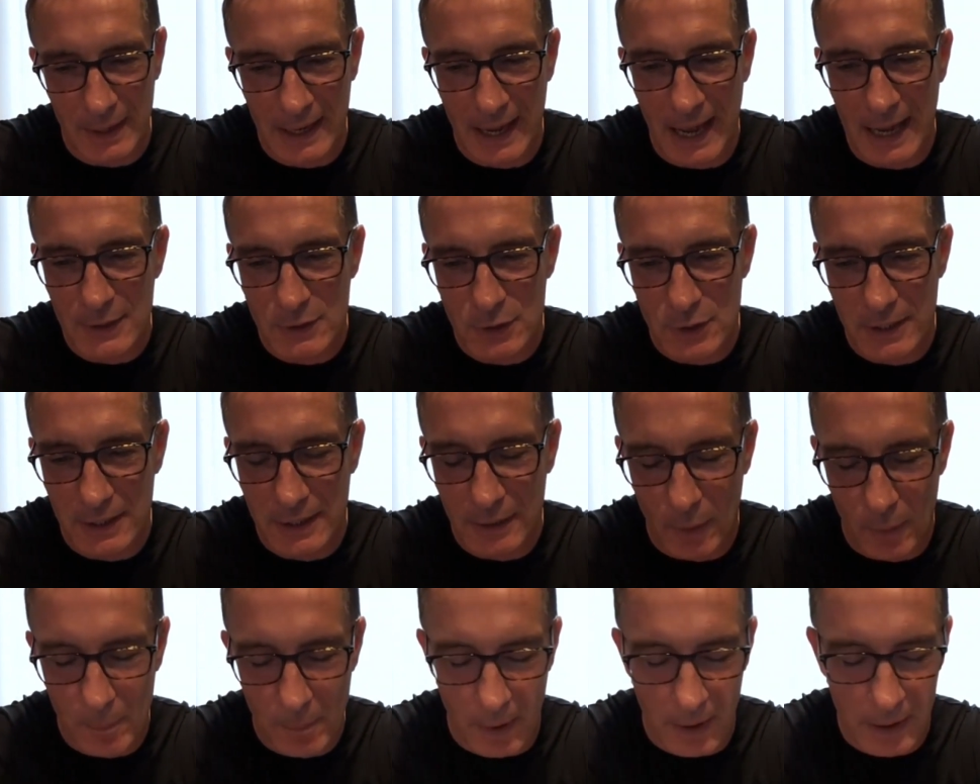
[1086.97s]
He actually,
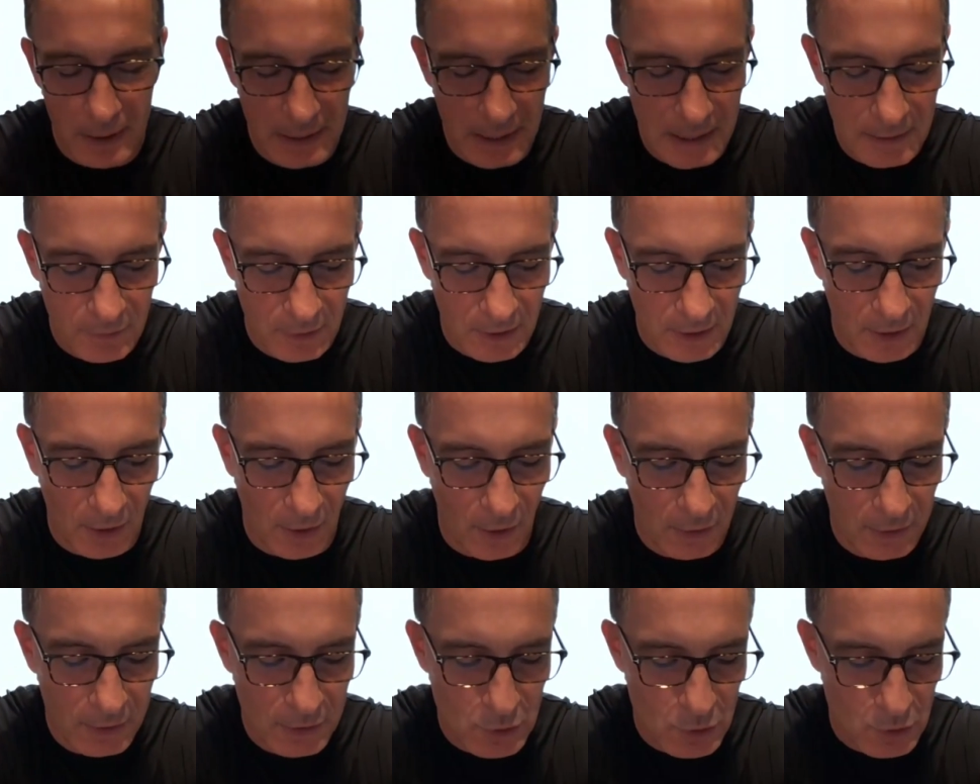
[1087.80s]
on my leaving
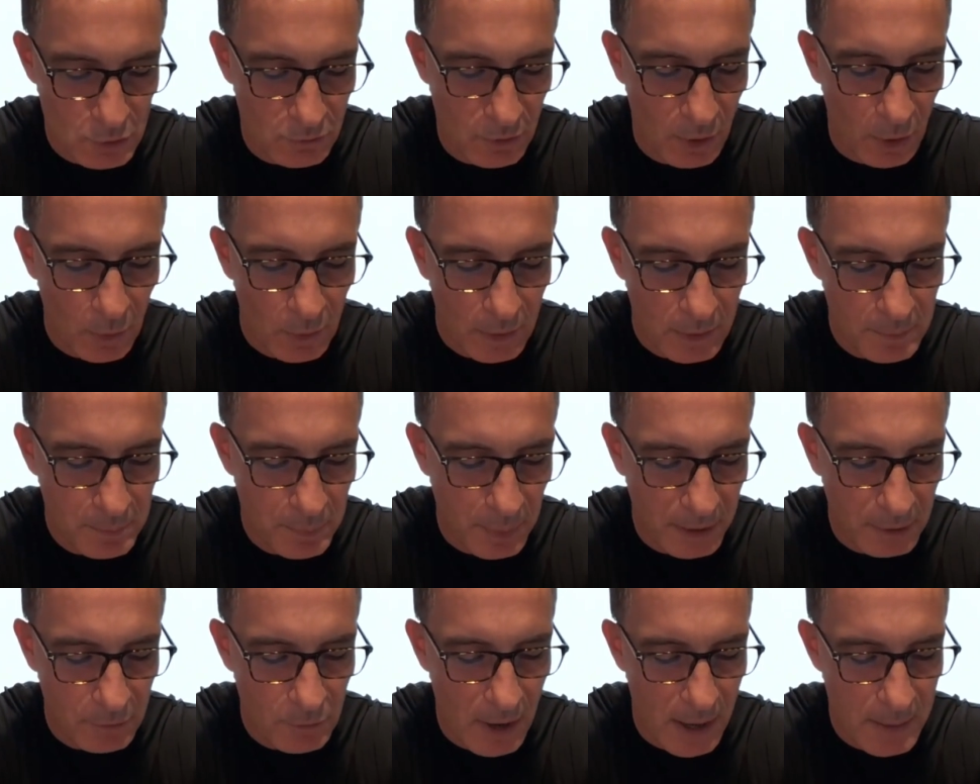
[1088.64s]
card, he just wrote in
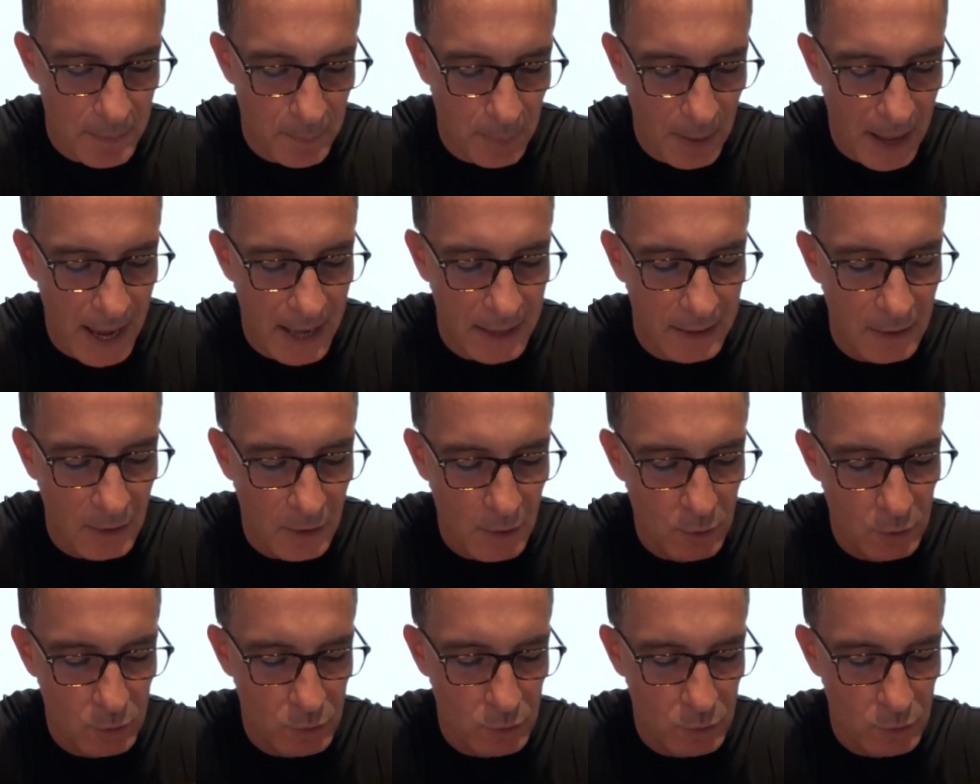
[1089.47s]
big red pen